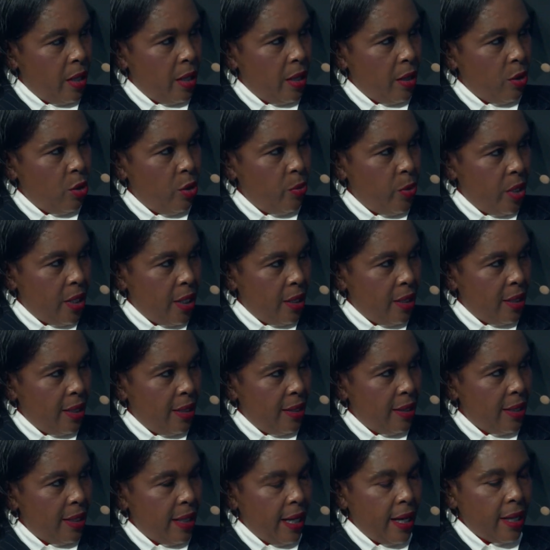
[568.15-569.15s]

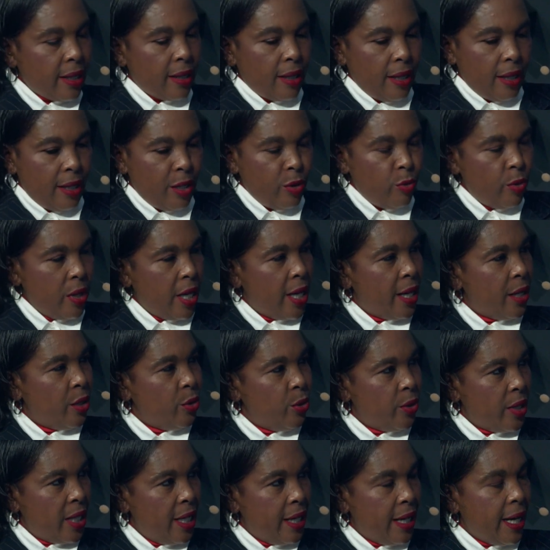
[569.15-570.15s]
communities, again, we are
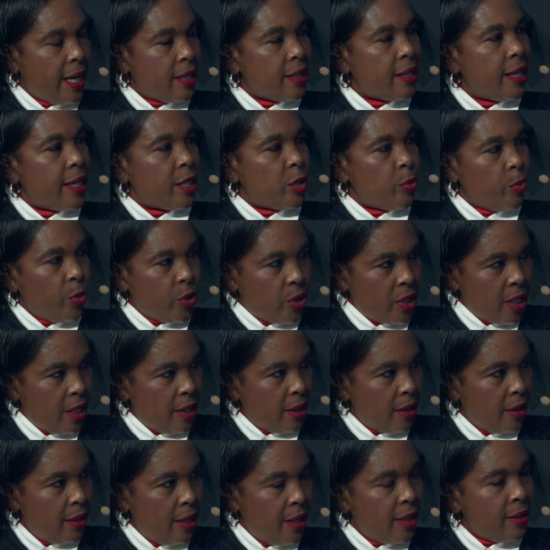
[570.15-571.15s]
looking at
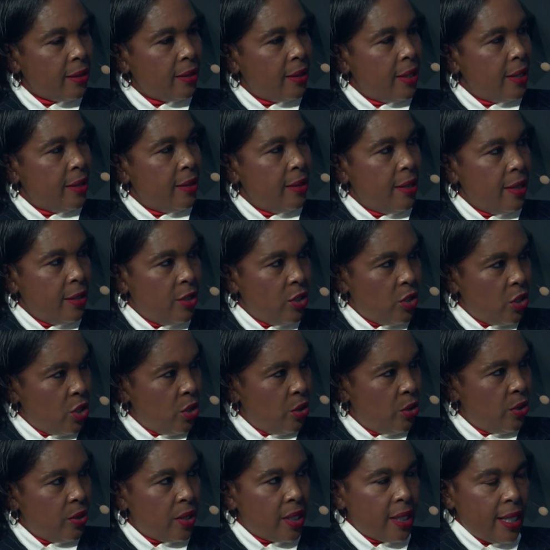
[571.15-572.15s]
exporting these
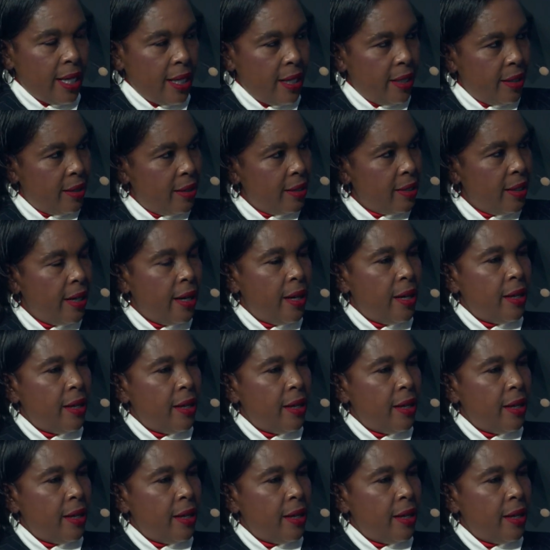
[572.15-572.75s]
digital talents,